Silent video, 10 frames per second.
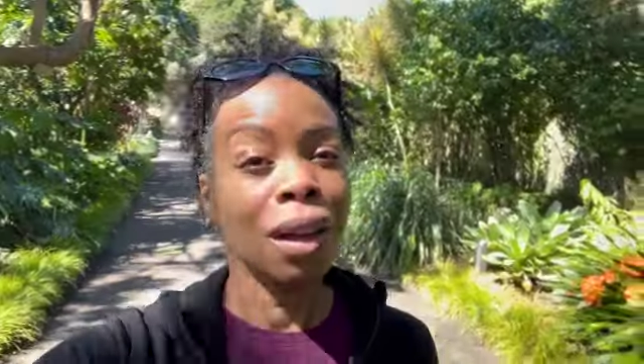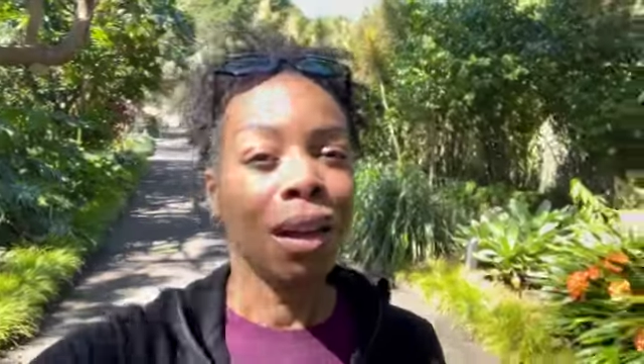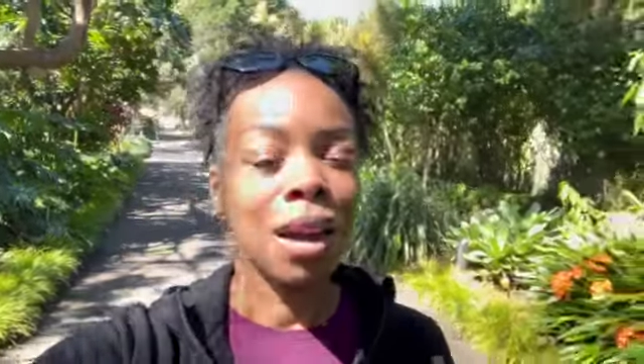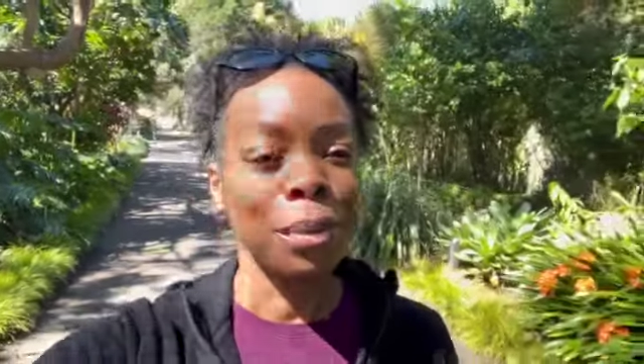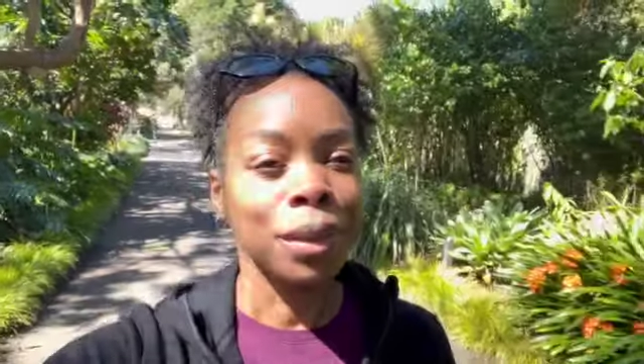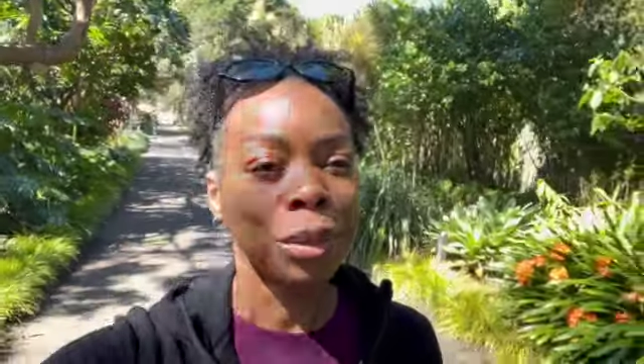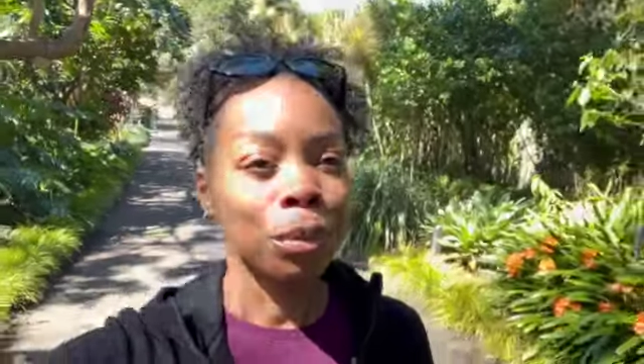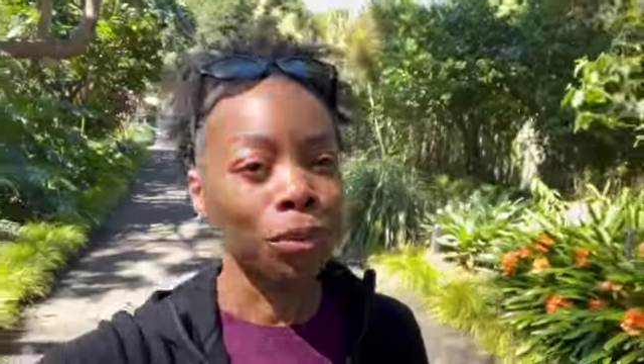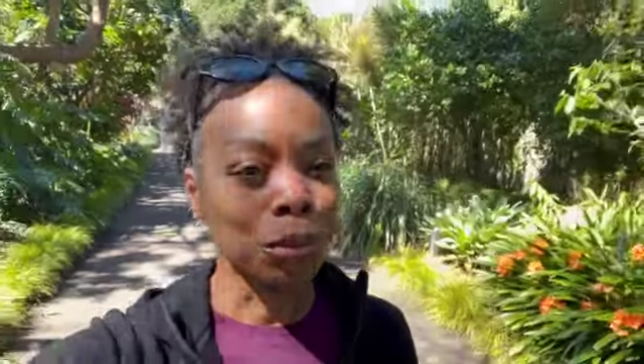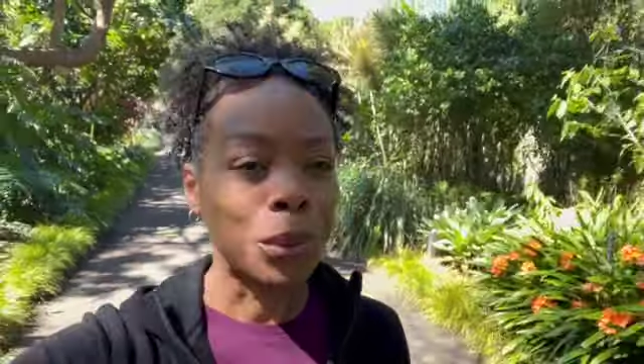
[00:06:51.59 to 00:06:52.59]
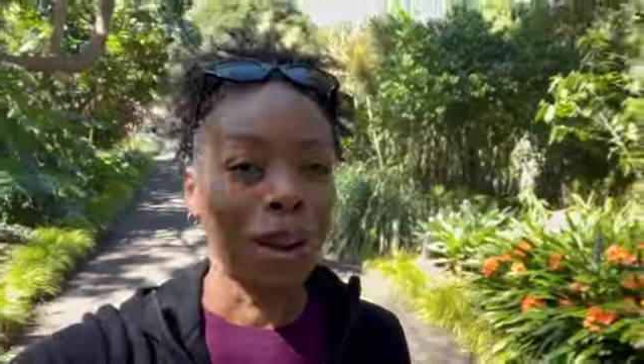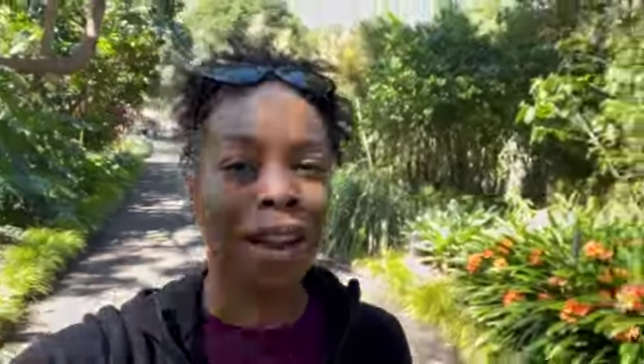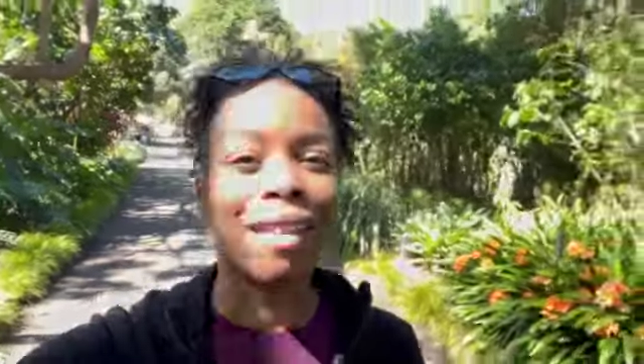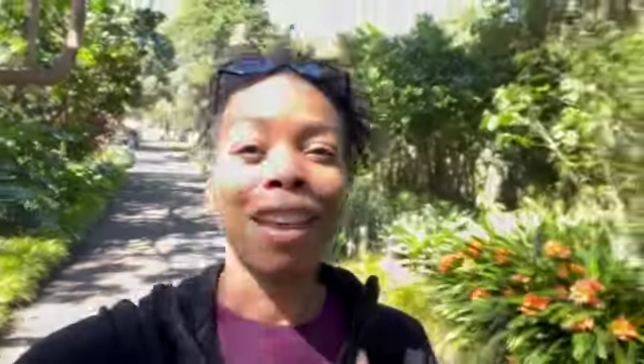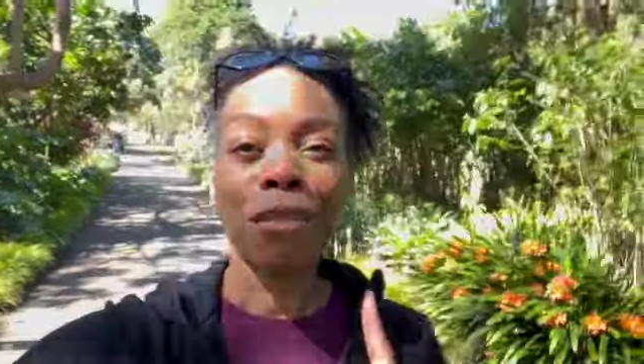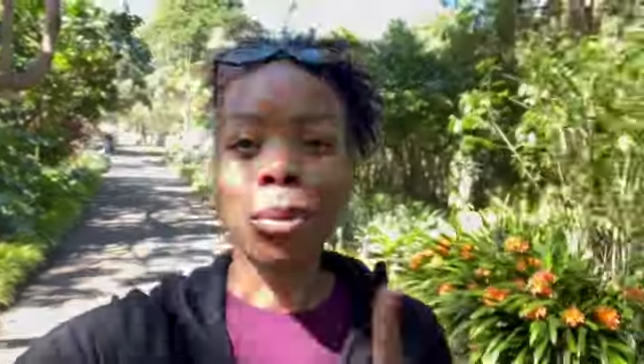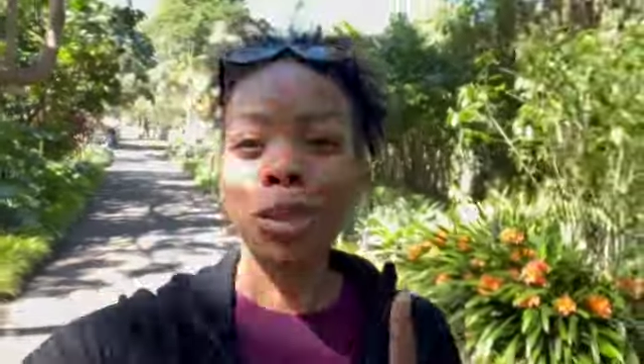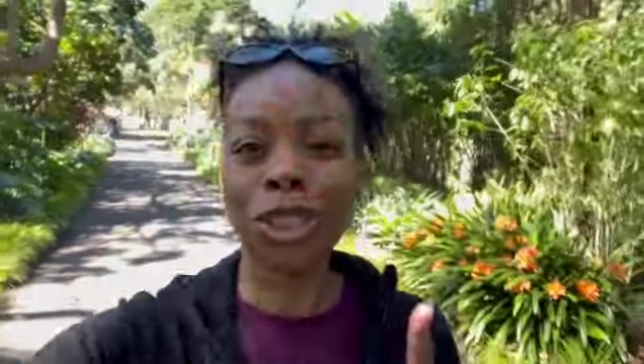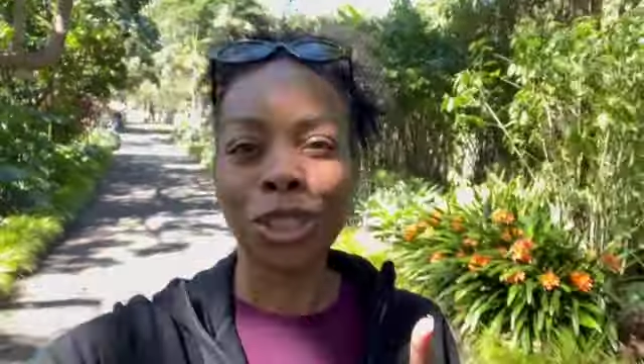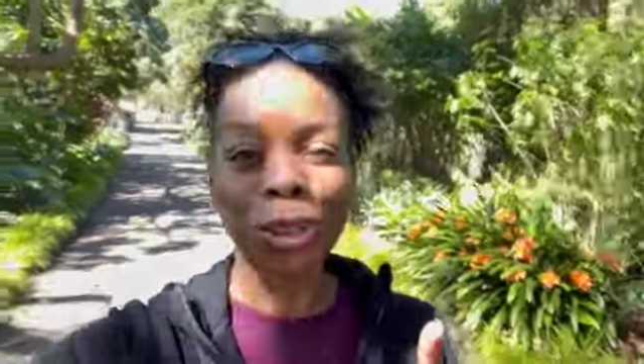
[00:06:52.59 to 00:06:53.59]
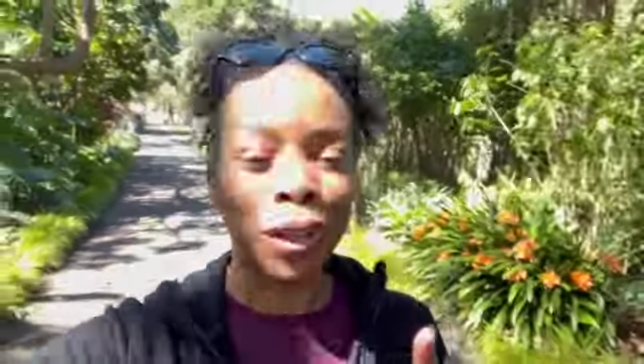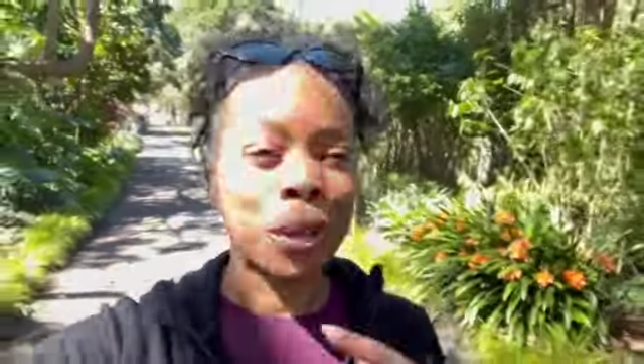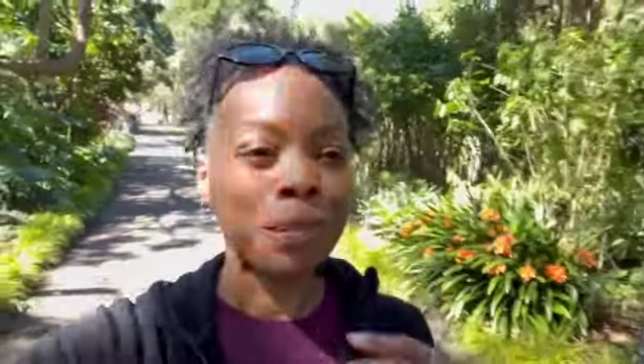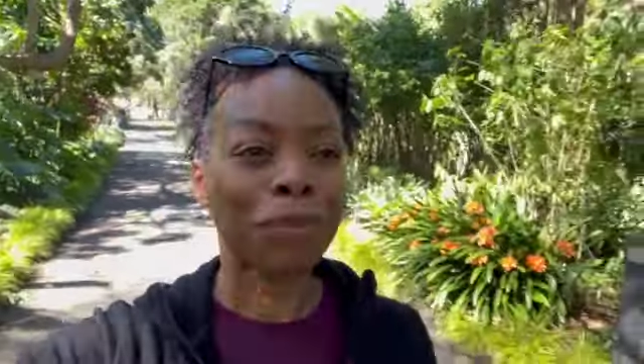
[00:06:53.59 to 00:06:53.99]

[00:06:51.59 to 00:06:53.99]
absolutely beautiful. And they have a wishing tree.